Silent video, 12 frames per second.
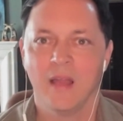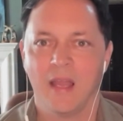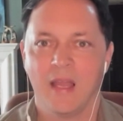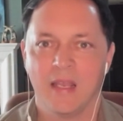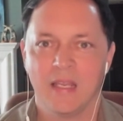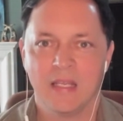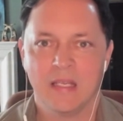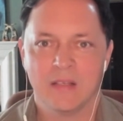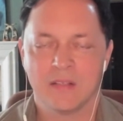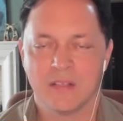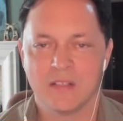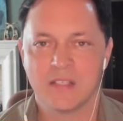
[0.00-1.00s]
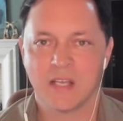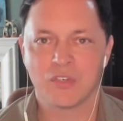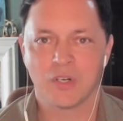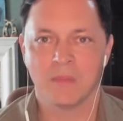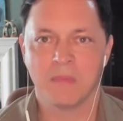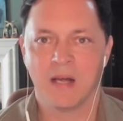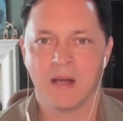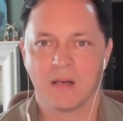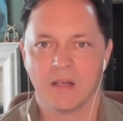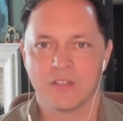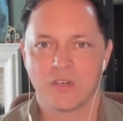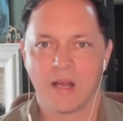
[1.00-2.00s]
and he is in Central
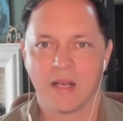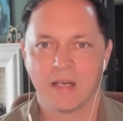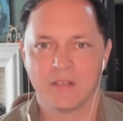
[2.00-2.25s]
America trying